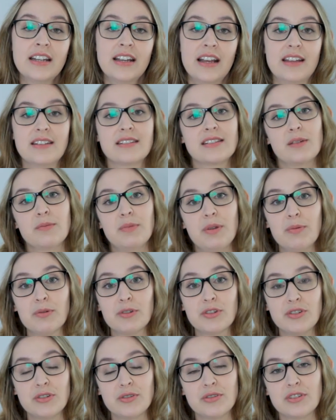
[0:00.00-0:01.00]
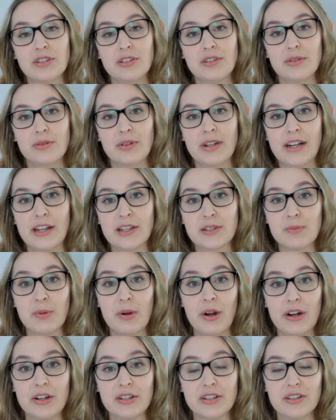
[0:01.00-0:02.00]
and some people choose to do it as
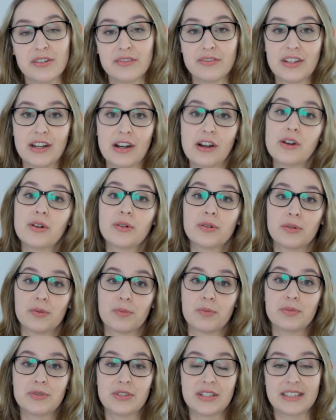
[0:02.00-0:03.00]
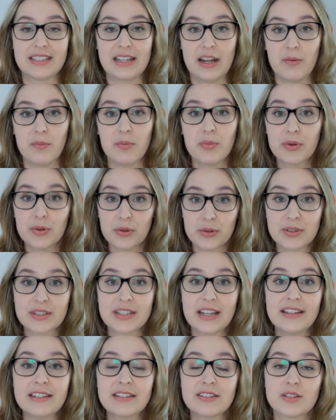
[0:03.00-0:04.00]
part of their logo design
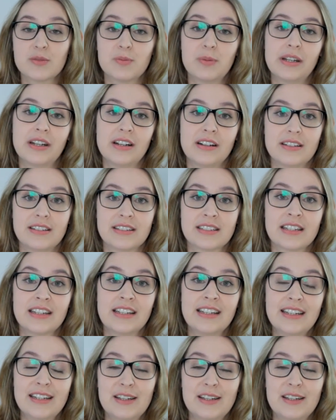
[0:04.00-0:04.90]
process just because